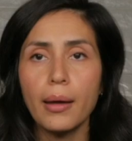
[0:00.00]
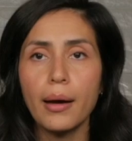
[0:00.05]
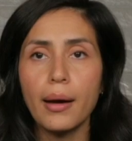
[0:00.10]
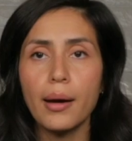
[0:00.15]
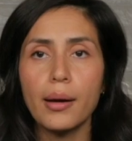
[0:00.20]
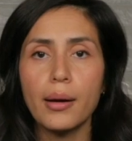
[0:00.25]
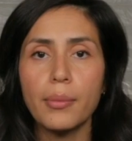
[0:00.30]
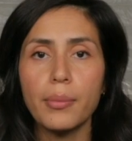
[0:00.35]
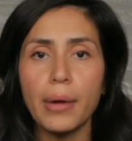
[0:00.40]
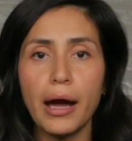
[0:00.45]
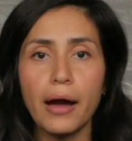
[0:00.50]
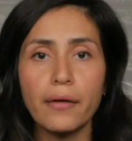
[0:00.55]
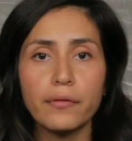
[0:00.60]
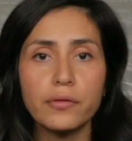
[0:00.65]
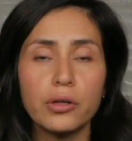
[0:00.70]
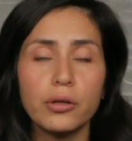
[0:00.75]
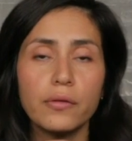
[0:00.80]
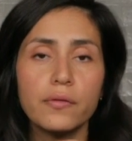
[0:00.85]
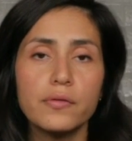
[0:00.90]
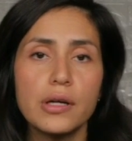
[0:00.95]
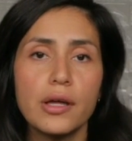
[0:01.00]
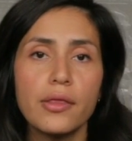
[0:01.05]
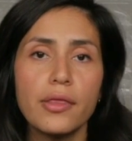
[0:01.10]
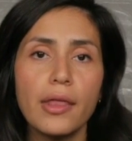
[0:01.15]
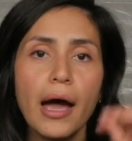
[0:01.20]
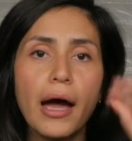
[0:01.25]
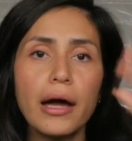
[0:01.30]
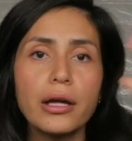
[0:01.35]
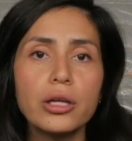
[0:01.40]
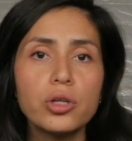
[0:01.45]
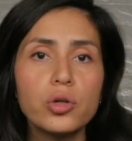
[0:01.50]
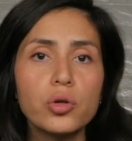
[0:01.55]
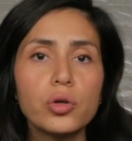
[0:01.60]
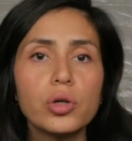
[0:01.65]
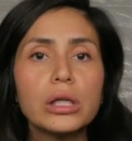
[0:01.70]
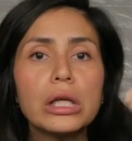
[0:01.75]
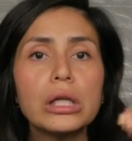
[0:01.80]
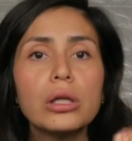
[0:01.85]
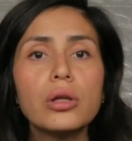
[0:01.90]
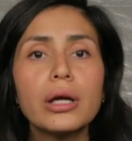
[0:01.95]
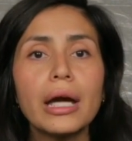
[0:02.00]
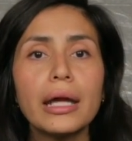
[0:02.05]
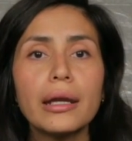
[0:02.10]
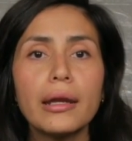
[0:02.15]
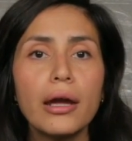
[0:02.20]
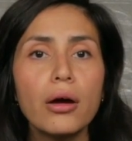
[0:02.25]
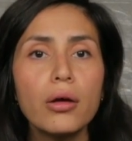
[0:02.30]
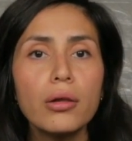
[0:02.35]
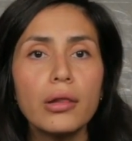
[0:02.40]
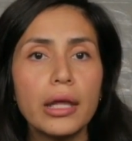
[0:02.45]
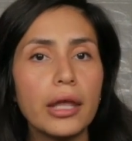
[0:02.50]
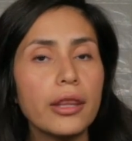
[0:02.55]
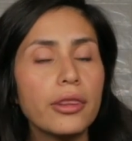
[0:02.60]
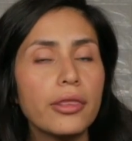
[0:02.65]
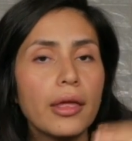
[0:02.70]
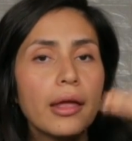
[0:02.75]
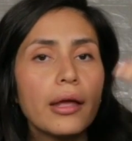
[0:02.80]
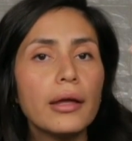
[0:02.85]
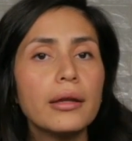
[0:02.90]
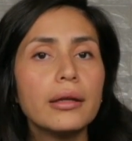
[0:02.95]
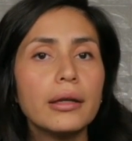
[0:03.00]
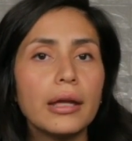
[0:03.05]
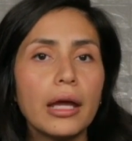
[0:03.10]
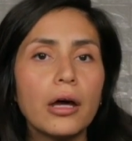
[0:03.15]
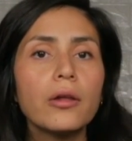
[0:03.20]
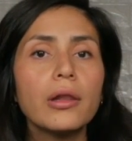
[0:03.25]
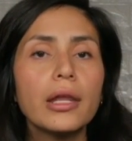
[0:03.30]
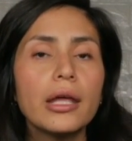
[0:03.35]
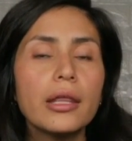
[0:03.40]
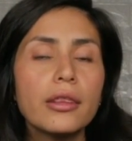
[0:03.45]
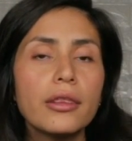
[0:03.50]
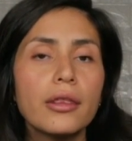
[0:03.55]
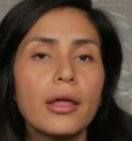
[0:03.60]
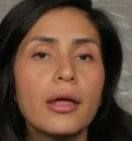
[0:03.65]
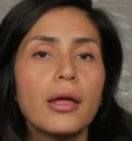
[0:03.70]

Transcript: After you've done that, you're going to look at nail length. Nail length